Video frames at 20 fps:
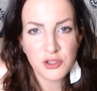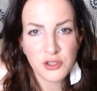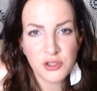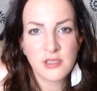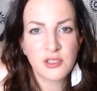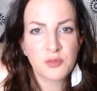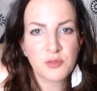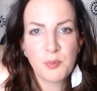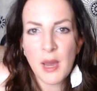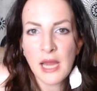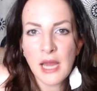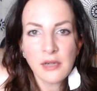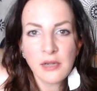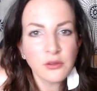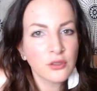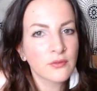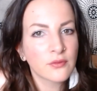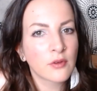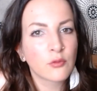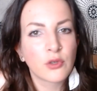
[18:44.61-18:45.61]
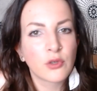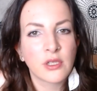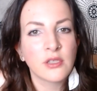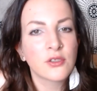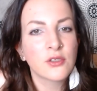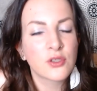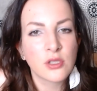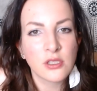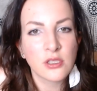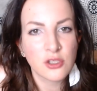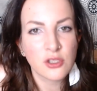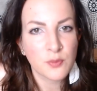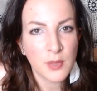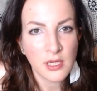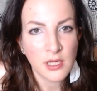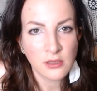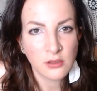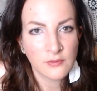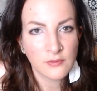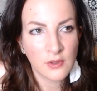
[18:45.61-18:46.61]
is part of our history, is
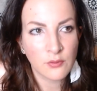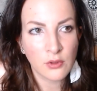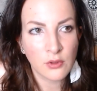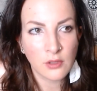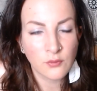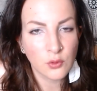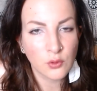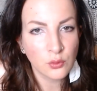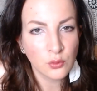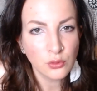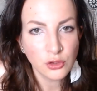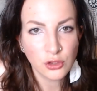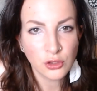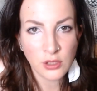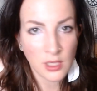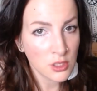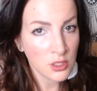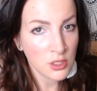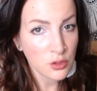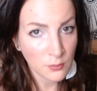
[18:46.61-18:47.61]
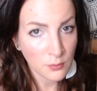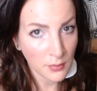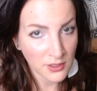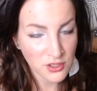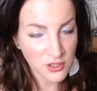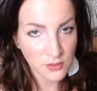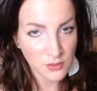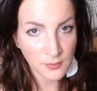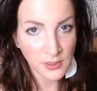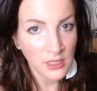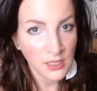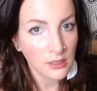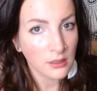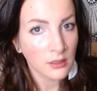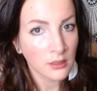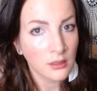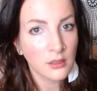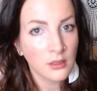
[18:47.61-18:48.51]
part of our evolution, a reason must be.